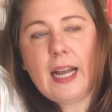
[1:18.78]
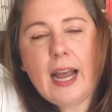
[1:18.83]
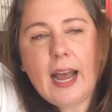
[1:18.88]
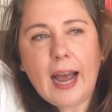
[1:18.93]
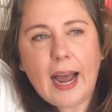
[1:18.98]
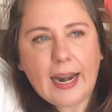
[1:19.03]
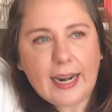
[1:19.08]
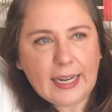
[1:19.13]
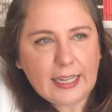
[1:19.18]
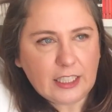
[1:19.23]

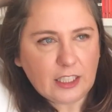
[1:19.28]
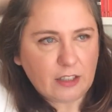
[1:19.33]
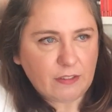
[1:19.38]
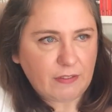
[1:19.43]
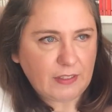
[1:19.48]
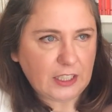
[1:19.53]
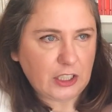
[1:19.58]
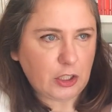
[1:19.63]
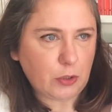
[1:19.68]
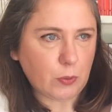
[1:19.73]
an
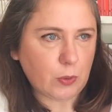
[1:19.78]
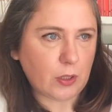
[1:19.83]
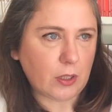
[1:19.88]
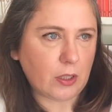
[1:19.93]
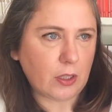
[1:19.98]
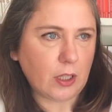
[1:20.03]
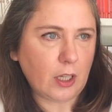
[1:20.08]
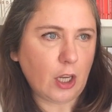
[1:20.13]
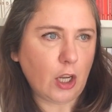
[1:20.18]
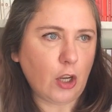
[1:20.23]

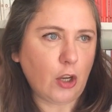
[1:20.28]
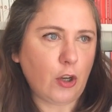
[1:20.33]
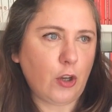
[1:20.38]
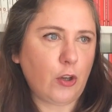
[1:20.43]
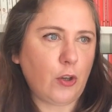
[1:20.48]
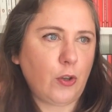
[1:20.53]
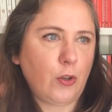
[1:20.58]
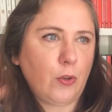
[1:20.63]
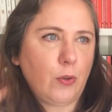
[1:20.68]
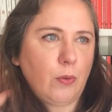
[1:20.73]
individual
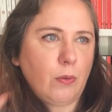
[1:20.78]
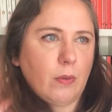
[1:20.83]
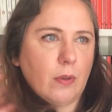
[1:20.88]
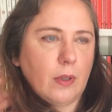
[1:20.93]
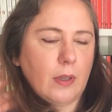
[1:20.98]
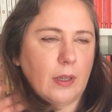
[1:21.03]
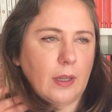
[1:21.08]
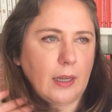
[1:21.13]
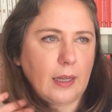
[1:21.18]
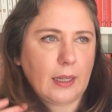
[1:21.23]
who
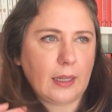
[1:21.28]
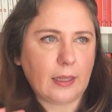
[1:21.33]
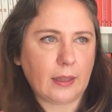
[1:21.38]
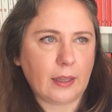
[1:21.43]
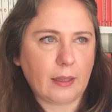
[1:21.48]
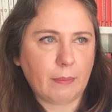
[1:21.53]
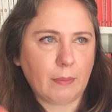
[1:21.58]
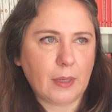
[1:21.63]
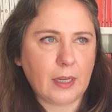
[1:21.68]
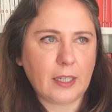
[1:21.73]

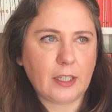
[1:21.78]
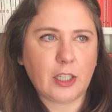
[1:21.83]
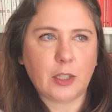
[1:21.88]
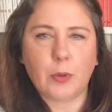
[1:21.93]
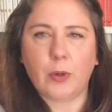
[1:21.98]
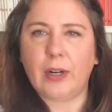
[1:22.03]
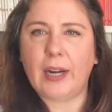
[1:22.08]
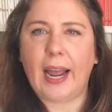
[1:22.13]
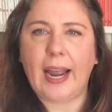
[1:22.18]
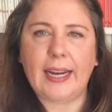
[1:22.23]
the murders
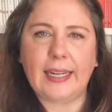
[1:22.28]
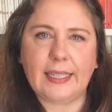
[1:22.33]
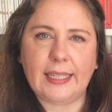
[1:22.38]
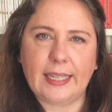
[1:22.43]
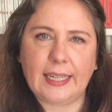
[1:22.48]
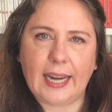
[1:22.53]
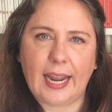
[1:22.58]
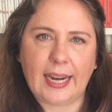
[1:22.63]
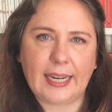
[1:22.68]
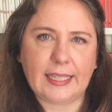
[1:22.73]
were in
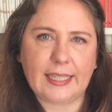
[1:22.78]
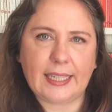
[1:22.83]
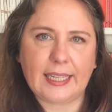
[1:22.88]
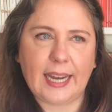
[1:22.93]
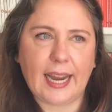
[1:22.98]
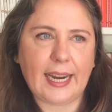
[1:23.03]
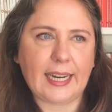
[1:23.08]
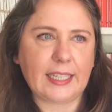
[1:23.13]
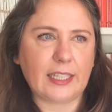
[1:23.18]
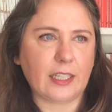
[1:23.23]

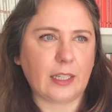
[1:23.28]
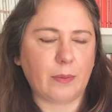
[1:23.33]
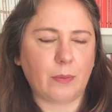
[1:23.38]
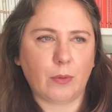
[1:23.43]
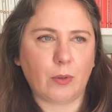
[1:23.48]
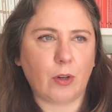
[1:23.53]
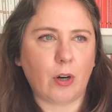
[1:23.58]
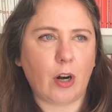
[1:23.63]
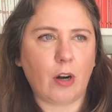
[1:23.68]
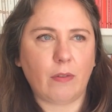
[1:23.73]
1888 and
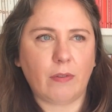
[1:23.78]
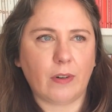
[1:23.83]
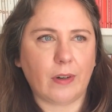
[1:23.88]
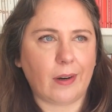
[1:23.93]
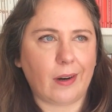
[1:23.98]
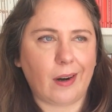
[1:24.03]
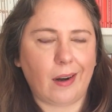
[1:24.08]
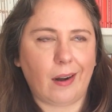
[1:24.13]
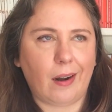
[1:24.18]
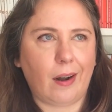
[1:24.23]
were
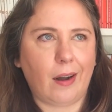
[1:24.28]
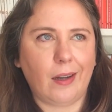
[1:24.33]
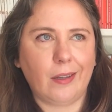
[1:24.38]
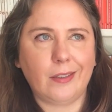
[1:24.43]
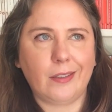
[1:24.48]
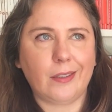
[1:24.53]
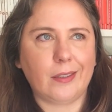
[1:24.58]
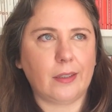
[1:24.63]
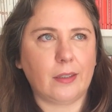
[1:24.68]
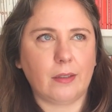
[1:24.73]
over
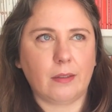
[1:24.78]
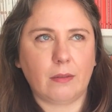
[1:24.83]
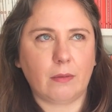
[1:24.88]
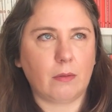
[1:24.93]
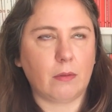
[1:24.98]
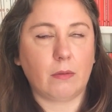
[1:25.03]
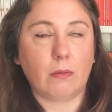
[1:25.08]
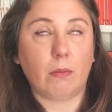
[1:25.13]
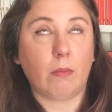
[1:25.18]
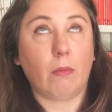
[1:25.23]

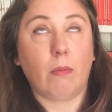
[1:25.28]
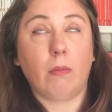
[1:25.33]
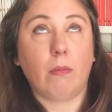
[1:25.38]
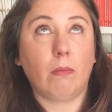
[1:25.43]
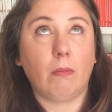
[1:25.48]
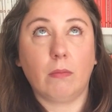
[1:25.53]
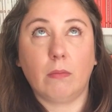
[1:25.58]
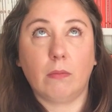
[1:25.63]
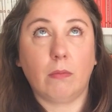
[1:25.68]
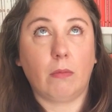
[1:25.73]

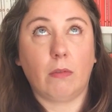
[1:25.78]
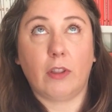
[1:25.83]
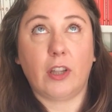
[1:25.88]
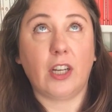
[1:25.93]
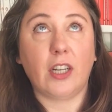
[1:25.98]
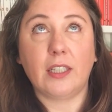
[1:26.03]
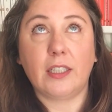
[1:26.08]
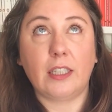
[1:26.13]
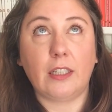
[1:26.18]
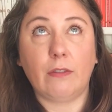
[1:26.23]

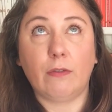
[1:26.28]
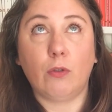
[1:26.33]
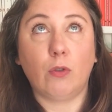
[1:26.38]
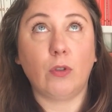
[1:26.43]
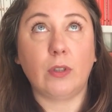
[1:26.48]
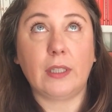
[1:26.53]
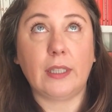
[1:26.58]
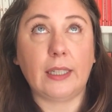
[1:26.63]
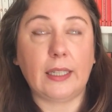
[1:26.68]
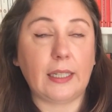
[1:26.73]

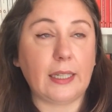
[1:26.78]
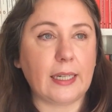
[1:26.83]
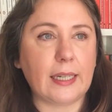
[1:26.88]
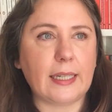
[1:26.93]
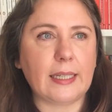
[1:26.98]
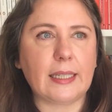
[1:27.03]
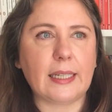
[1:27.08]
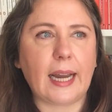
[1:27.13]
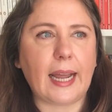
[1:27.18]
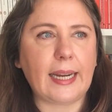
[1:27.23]
130-40
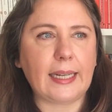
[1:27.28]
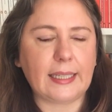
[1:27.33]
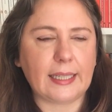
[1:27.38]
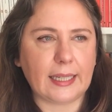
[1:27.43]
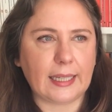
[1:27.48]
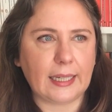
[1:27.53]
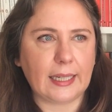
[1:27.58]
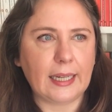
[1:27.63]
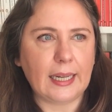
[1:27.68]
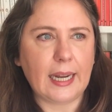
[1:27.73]
years
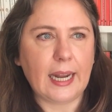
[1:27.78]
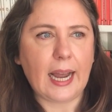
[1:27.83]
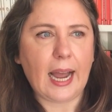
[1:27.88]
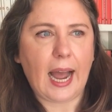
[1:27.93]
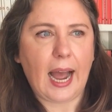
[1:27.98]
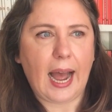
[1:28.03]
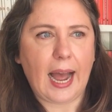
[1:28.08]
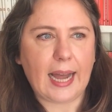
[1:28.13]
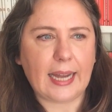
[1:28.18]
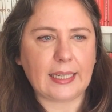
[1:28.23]
later,
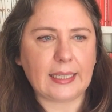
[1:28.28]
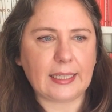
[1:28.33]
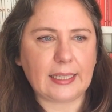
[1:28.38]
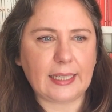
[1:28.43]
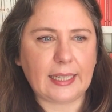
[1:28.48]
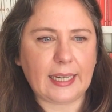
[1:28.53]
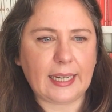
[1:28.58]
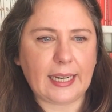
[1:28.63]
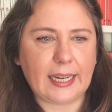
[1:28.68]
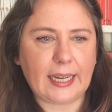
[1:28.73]
and
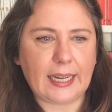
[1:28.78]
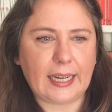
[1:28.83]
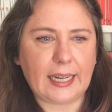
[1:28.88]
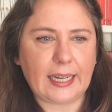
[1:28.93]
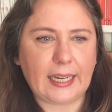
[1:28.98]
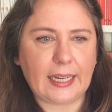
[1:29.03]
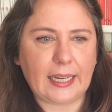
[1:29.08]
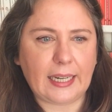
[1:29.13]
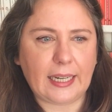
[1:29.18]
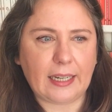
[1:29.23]

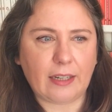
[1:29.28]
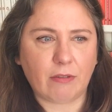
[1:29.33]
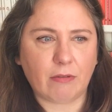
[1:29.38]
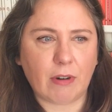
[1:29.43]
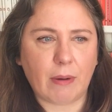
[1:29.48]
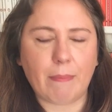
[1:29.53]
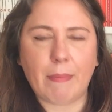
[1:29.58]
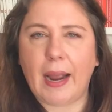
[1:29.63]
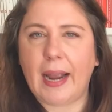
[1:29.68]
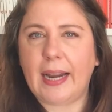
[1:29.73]
he
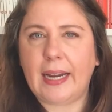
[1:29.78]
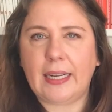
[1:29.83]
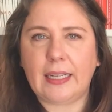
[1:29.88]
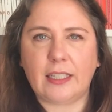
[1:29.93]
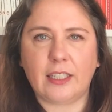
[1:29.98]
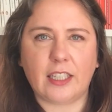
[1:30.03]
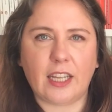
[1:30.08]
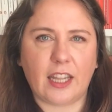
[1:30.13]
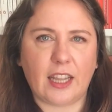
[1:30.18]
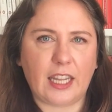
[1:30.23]

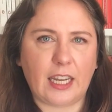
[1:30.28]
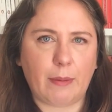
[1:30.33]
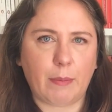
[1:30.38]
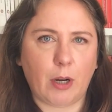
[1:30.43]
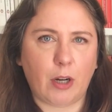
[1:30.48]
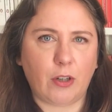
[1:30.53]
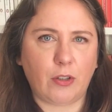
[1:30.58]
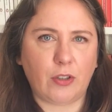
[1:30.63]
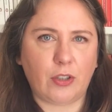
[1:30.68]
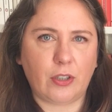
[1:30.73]
remains the
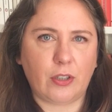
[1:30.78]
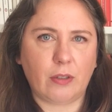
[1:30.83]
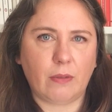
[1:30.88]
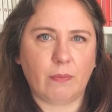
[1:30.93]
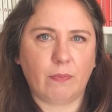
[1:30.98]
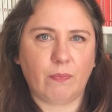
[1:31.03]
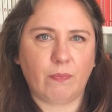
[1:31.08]
most